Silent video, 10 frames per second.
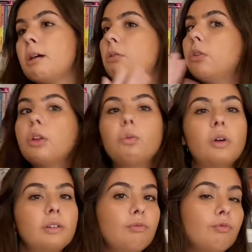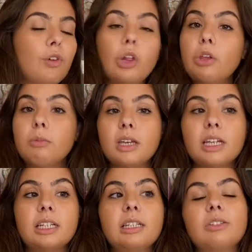only one volume
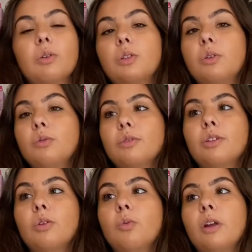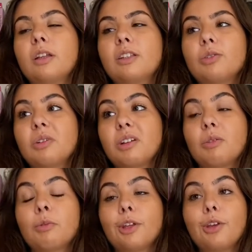in, so I don't know where the story's gonna
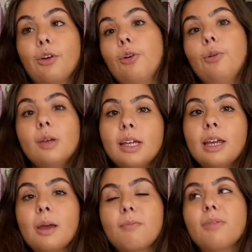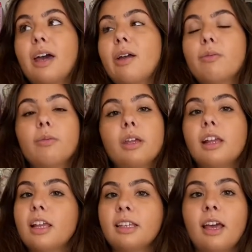really go, but I really
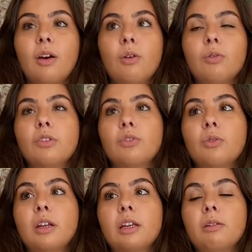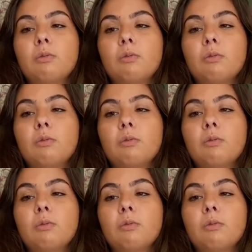liked how the story